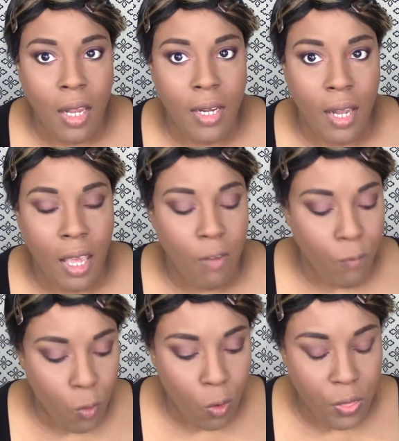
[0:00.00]
Now
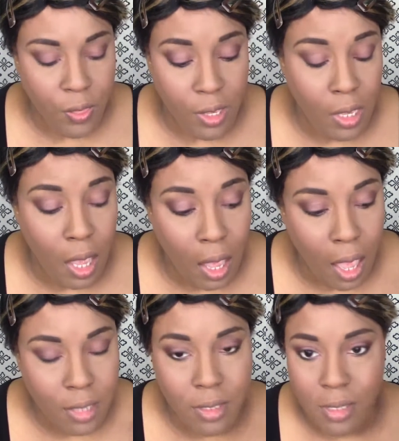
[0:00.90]
for the,
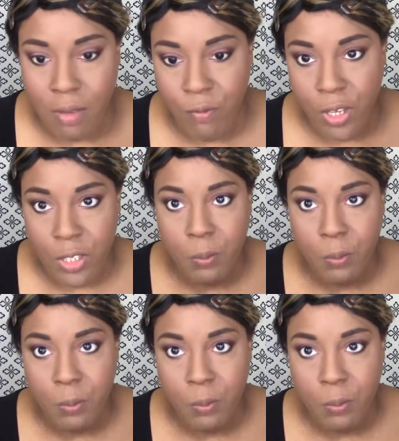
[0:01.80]
since I'm finished